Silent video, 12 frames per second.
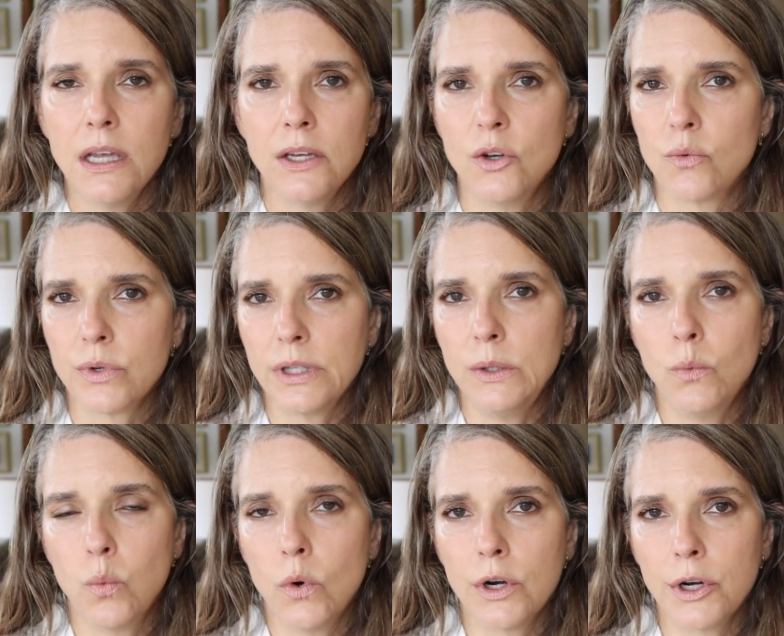really
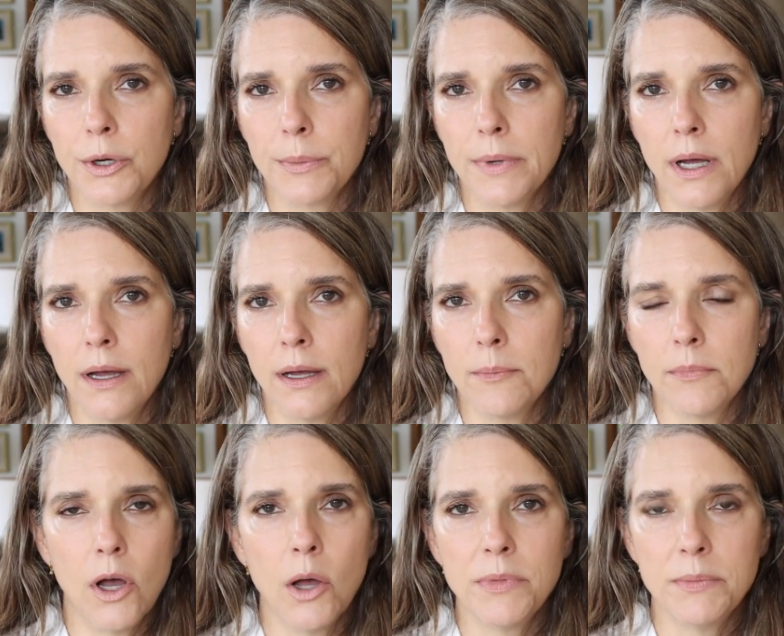warm
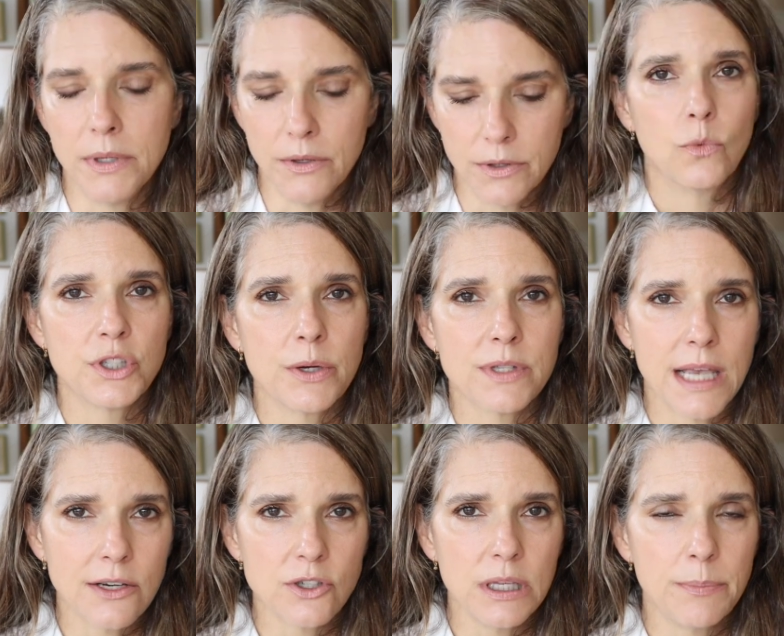almond milk, which I was
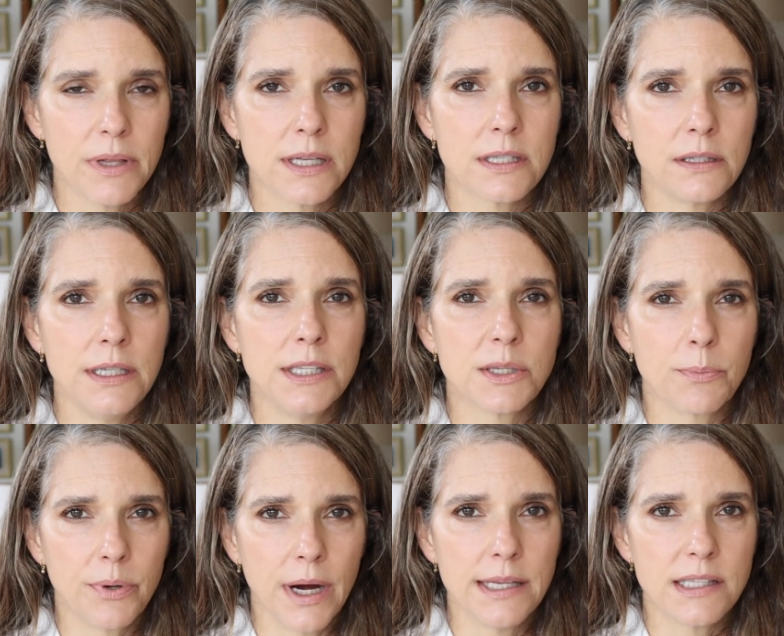actually pleasantly
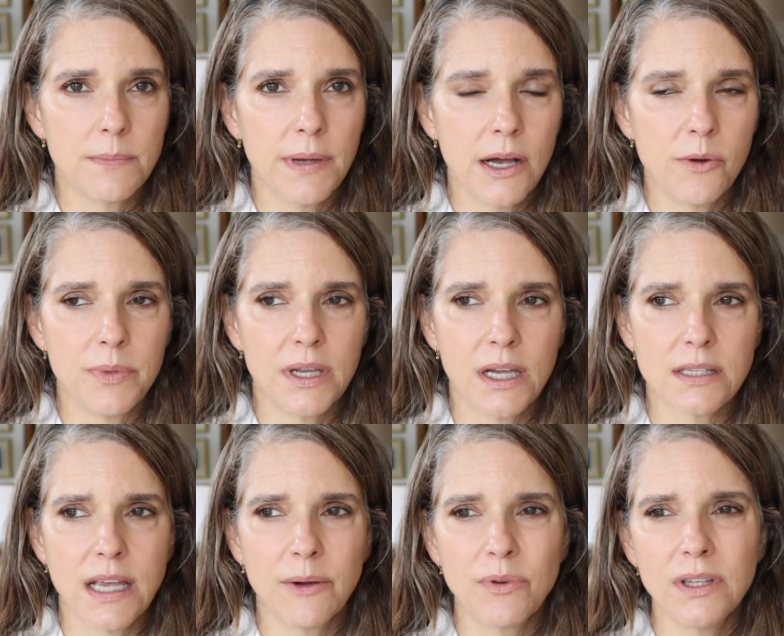surprised about,
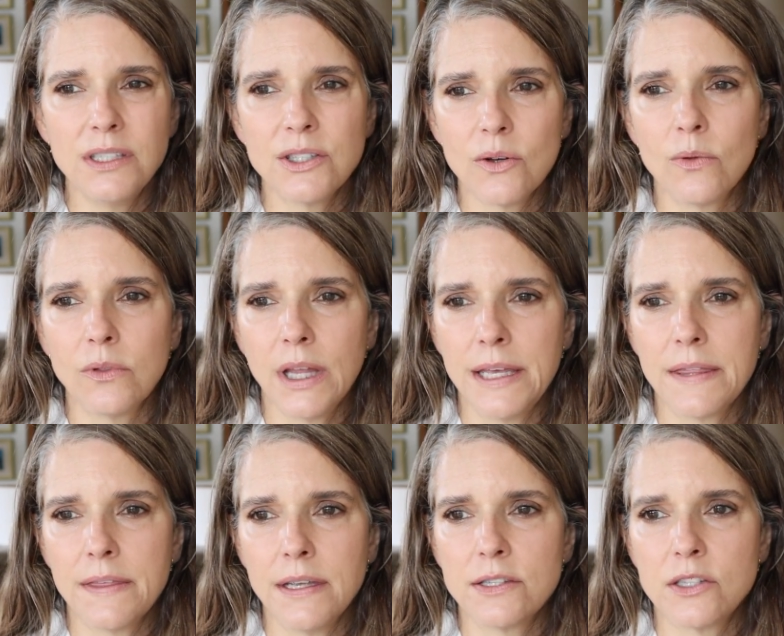because I really don't like
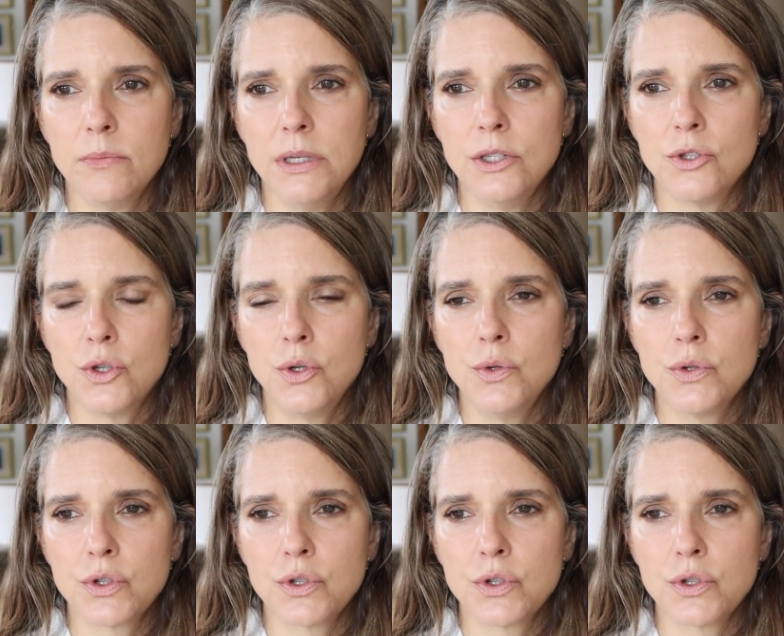things to be too